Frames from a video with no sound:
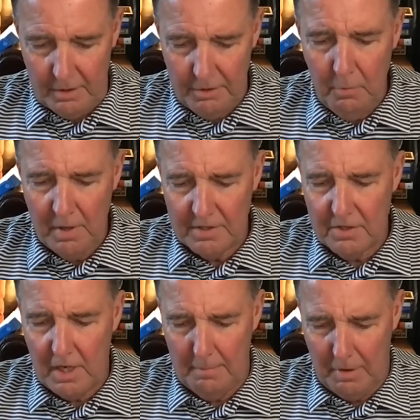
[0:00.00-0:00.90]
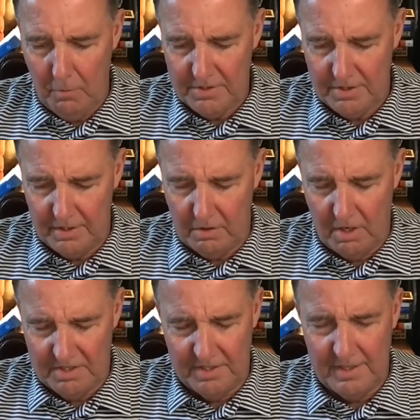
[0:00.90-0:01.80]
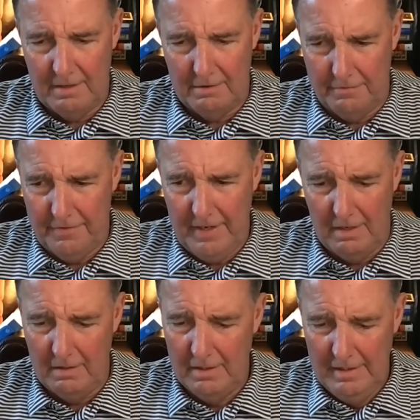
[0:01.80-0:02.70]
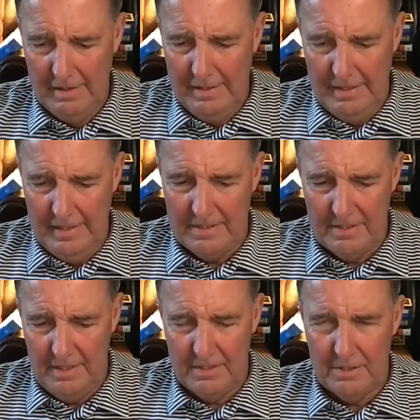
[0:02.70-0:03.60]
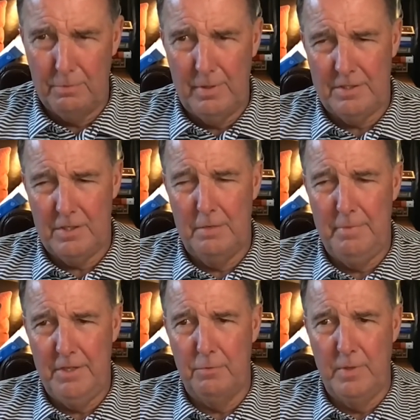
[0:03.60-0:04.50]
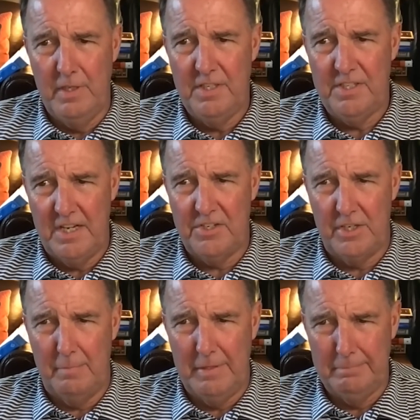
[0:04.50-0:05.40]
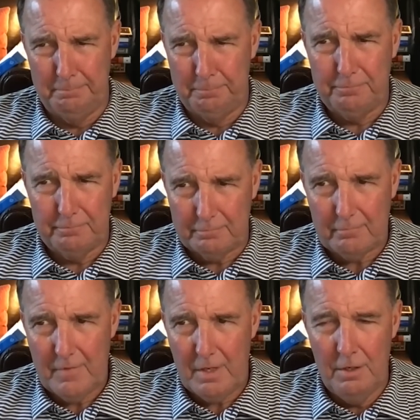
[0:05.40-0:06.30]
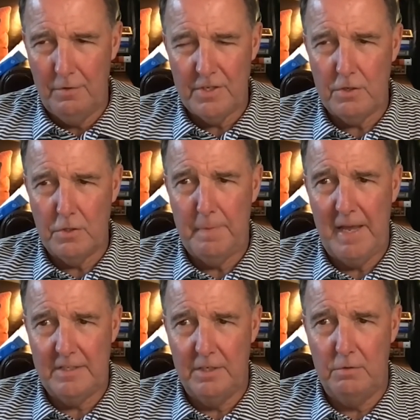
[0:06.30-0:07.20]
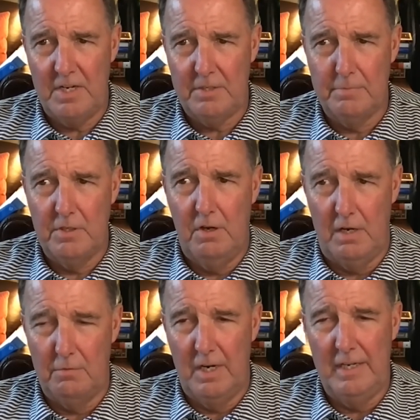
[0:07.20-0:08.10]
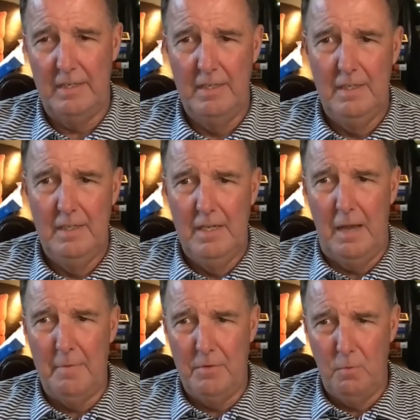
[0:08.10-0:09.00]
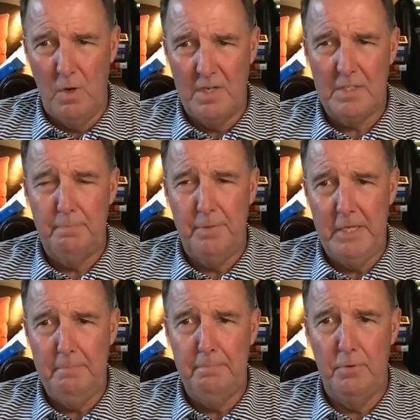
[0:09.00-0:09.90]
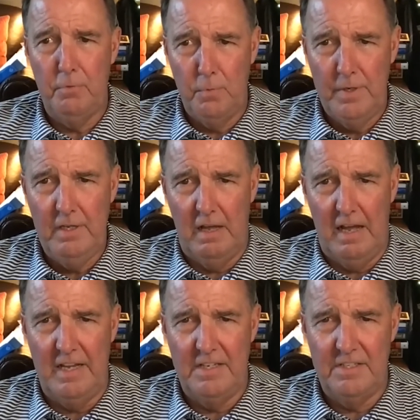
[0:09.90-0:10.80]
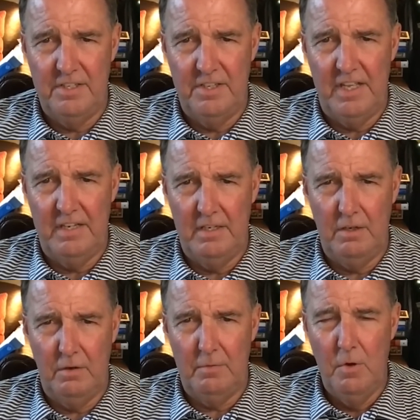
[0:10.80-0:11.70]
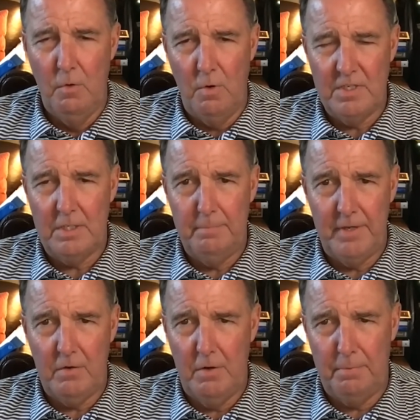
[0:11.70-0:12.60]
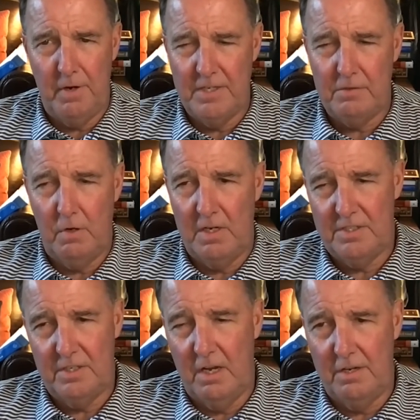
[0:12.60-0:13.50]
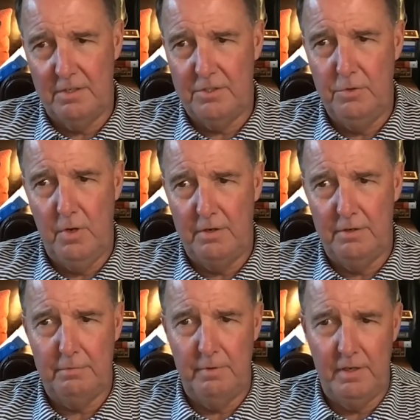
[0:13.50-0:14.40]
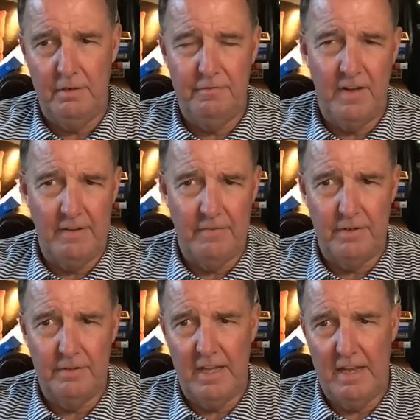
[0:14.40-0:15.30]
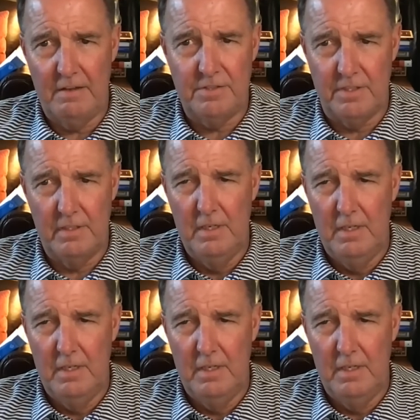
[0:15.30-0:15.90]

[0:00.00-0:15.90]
you want to talk about what's going to cause the dollar to fail? It's going to be the realization. I mean, this goes back to Gresham's law, right? I mean, once people realize that, once the Bitcoin price crosses 100, 200, 300, 500,000,